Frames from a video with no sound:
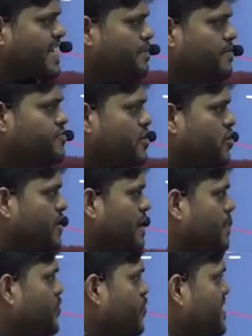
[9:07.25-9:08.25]
if you are not able
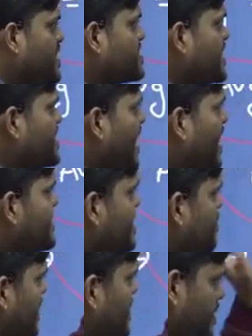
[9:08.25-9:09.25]
to understand the other
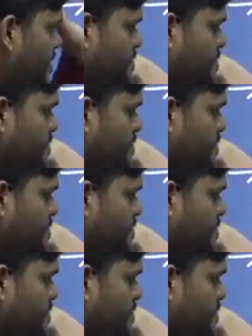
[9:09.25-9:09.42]
method.